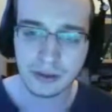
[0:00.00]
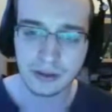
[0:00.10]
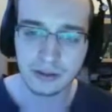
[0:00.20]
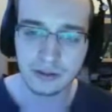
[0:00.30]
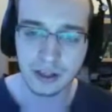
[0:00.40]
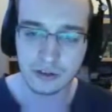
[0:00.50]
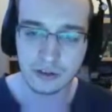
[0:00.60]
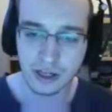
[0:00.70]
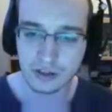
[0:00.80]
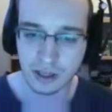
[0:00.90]
this stage is not
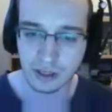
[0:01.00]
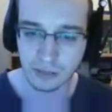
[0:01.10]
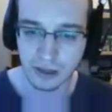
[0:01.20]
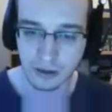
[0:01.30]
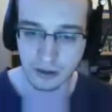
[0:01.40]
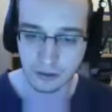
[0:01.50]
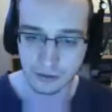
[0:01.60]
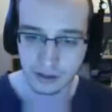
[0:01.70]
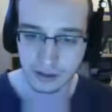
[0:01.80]
actually that bad, I think.